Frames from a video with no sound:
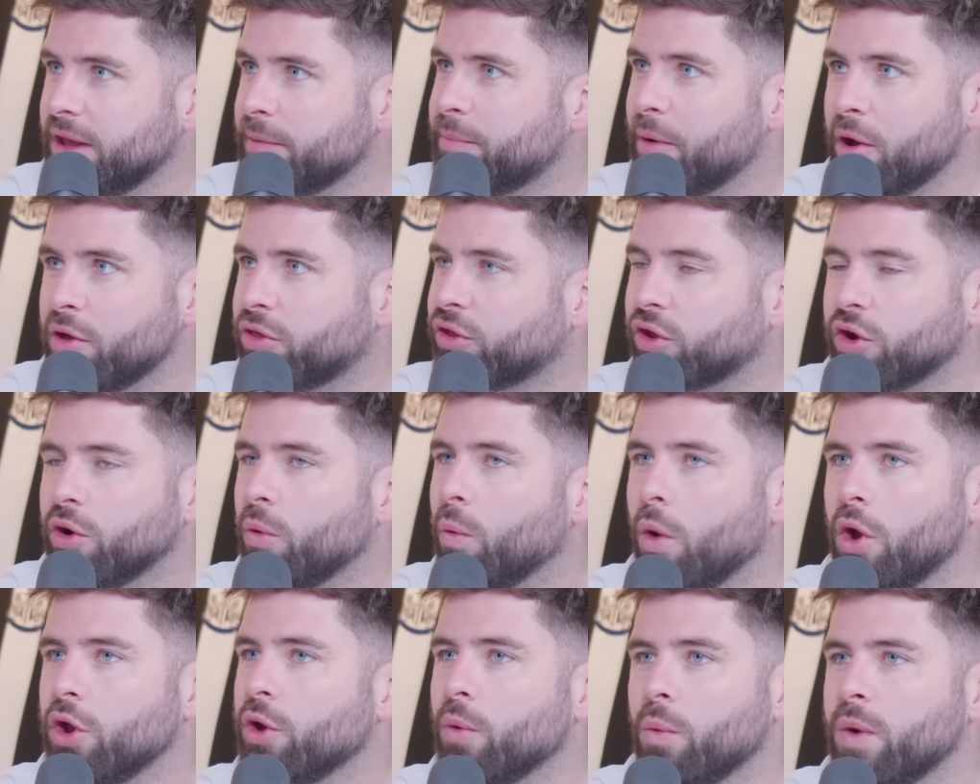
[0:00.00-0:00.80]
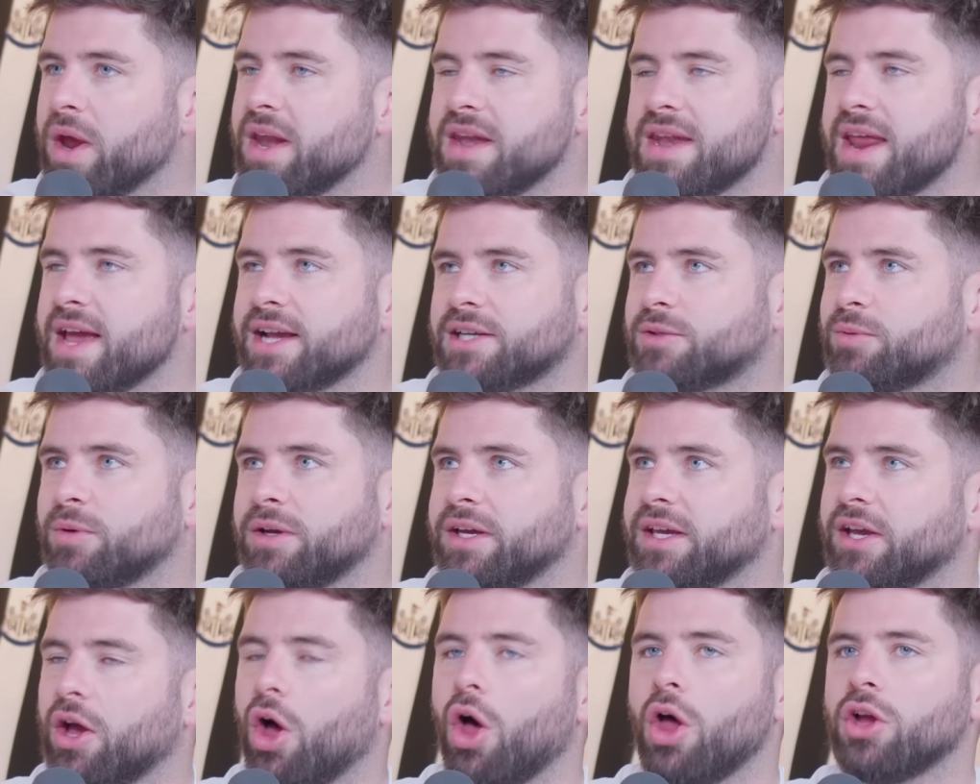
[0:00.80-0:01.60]
They're both going to want to win next
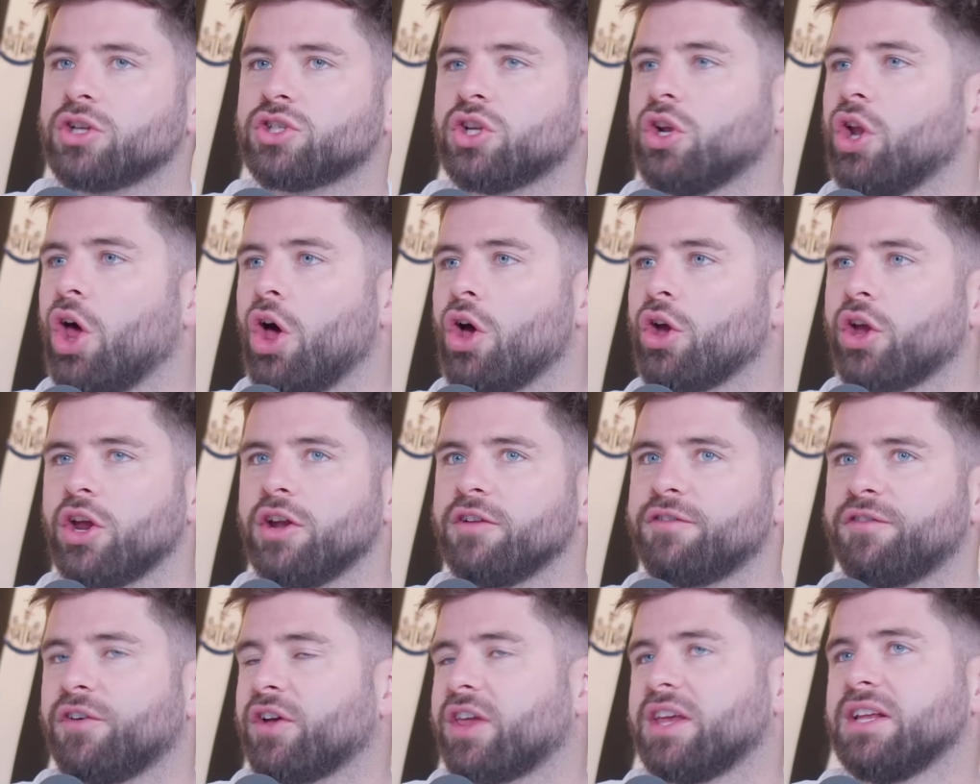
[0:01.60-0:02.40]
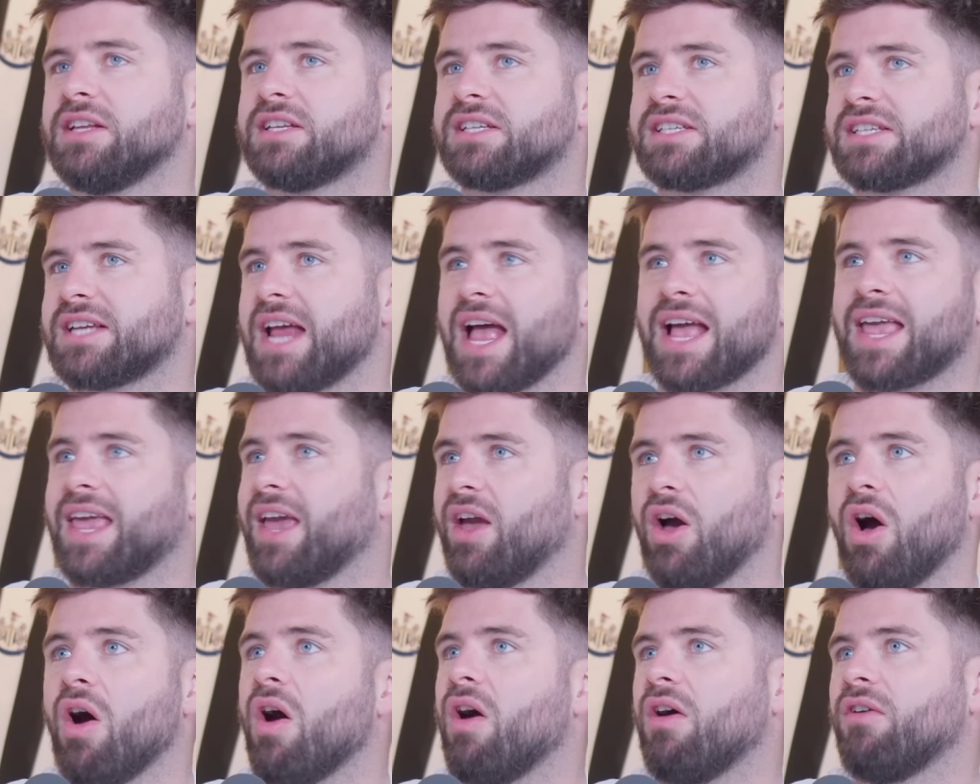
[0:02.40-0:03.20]
week. Arsenal aren't going to fucking sack
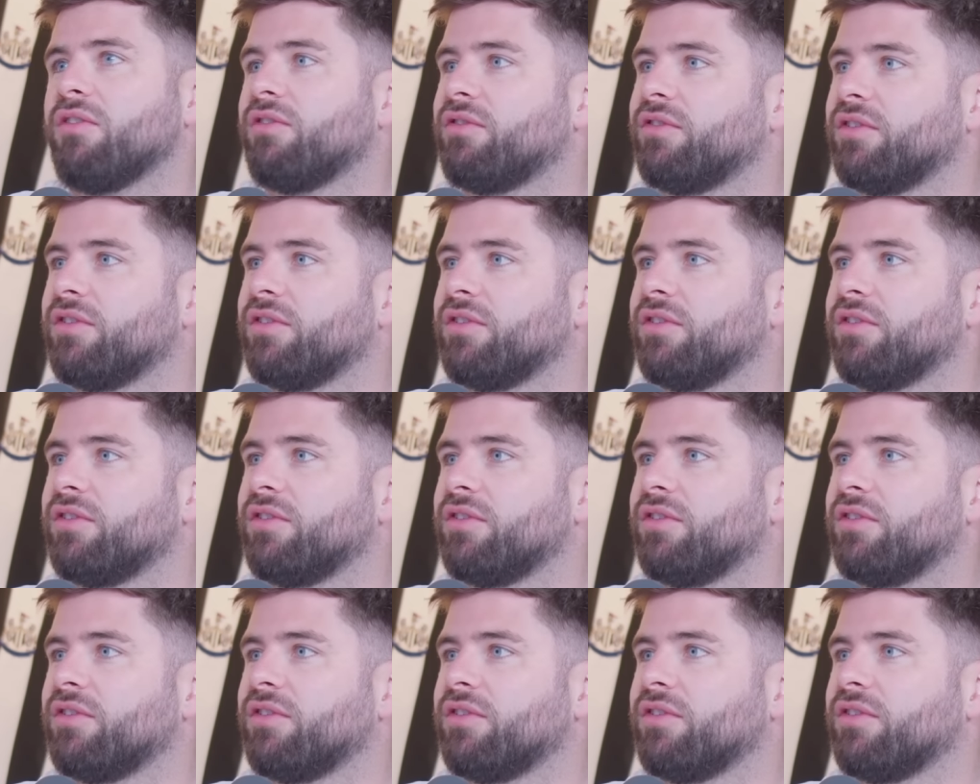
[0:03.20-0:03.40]
it off.